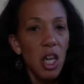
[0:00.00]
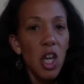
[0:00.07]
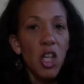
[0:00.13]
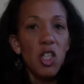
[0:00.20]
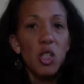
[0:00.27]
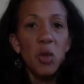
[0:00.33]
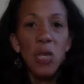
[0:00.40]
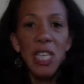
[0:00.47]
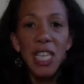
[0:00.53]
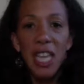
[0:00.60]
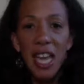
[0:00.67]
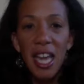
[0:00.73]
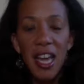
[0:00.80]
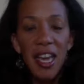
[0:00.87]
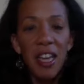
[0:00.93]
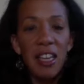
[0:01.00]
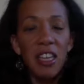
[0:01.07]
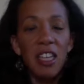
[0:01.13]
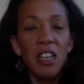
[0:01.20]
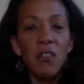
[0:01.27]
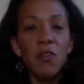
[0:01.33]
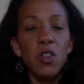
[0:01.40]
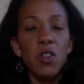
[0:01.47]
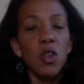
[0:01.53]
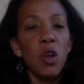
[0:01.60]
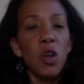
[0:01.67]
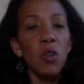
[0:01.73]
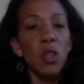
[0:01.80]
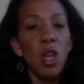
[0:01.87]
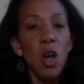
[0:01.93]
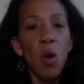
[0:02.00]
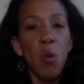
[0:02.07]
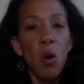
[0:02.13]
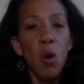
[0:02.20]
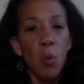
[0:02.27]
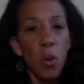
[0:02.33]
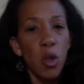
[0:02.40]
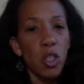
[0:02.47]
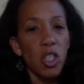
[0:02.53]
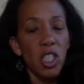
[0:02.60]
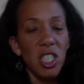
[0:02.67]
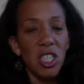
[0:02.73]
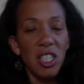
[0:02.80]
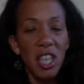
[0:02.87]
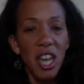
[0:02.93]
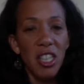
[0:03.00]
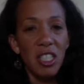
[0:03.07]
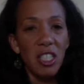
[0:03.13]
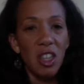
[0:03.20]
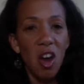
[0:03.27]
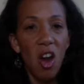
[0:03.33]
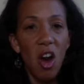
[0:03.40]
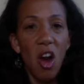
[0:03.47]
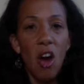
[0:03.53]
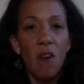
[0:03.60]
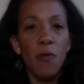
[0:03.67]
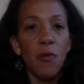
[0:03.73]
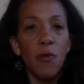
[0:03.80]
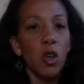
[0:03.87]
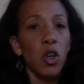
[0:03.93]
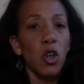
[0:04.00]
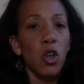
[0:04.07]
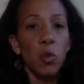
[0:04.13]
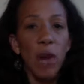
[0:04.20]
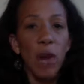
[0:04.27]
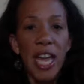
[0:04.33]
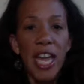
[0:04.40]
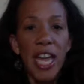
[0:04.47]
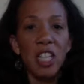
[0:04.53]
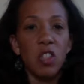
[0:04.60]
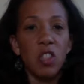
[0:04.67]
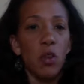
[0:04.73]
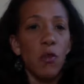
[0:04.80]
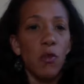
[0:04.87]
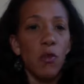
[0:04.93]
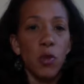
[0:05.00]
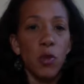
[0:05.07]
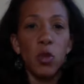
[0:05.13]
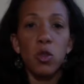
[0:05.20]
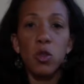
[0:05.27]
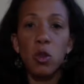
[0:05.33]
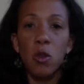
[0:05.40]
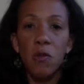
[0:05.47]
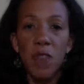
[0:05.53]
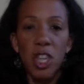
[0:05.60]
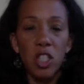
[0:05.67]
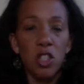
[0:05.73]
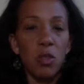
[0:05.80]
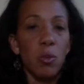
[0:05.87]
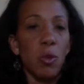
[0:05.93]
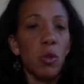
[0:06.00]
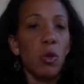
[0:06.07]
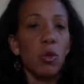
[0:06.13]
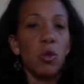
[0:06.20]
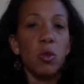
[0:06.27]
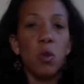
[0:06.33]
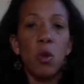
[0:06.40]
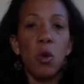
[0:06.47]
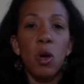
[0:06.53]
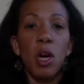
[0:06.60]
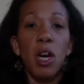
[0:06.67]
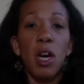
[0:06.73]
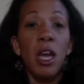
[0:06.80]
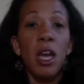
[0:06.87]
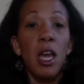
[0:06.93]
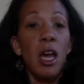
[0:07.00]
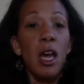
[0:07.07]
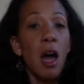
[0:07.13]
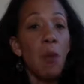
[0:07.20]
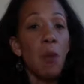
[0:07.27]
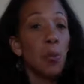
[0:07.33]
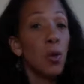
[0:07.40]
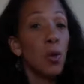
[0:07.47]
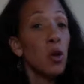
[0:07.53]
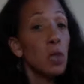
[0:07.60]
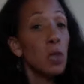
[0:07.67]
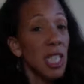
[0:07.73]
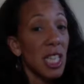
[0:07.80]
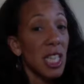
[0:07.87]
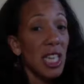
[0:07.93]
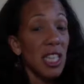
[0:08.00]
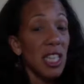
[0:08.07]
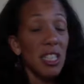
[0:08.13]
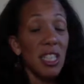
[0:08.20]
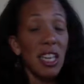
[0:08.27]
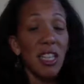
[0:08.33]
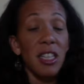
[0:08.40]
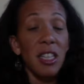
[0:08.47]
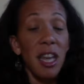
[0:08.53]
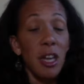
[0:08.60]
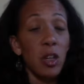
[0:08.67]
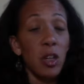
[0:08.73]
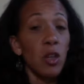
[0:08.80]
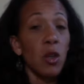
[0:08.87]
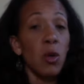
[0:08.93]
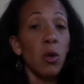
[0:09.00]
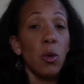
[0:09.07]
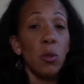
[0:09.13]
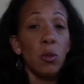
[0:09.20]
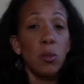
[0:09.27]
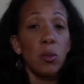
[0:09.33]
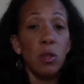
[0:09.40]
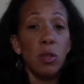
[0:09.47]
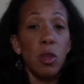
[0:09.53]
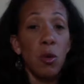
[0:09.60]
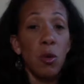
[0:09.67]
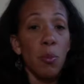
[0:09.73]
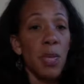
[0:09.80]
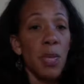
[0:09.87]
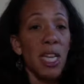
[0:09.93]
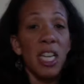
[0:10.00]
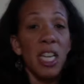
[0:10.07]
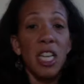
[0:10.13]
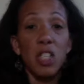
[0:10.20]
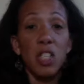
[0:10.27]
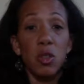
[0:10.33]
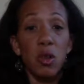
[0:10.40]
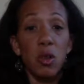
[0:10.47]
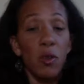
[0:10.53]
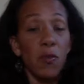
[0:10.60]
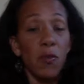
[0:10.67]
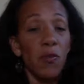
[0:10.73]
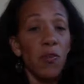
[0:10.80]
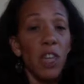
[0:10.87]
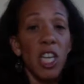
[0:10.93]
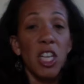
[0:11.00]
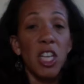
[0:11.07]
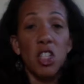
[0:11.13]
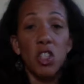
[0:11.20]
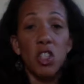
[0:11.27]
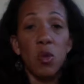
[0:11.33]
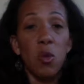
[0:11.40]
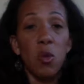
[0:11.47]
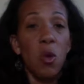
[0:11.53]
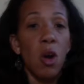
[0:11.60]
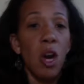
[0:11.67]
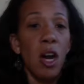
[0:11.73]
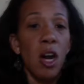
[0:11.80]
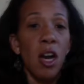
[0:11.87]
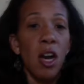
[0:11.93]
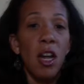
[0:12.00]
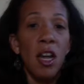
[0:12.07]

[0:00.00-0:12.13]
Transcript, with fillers: So again, if you don't know what portion sizes are for grains or fruits or vegetables or proteins like legumes or beans or fish or